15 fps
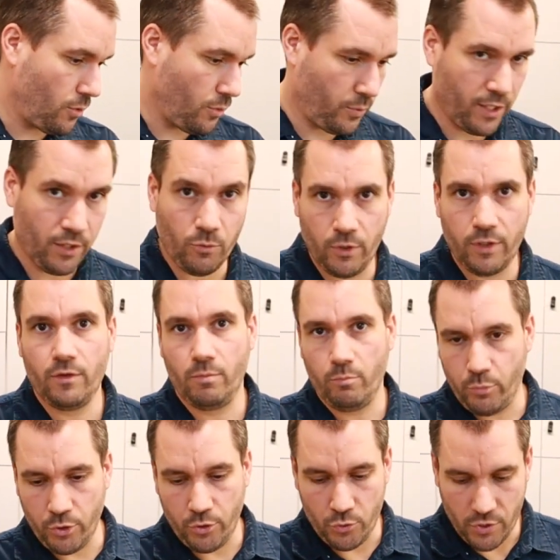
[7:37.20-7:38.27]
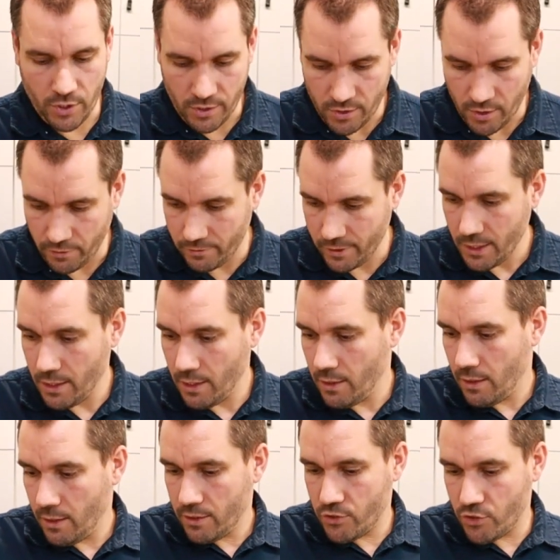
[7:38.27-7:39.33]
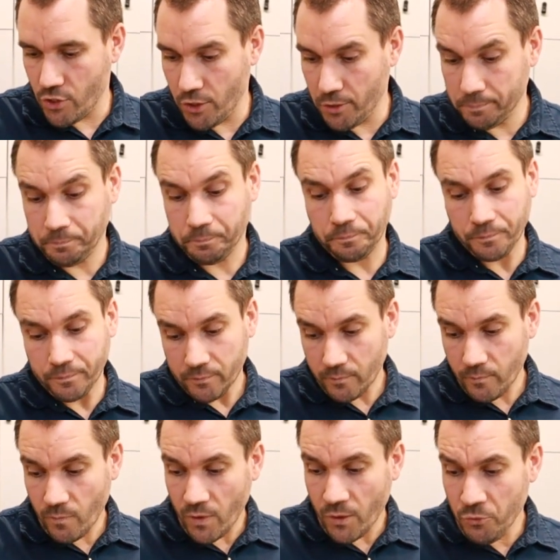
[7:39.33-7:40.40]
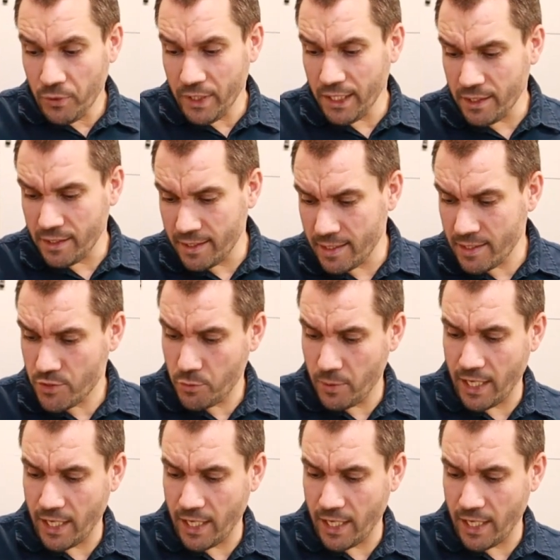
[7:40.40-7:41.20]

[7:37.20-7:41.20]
with producing stuff. So we did this.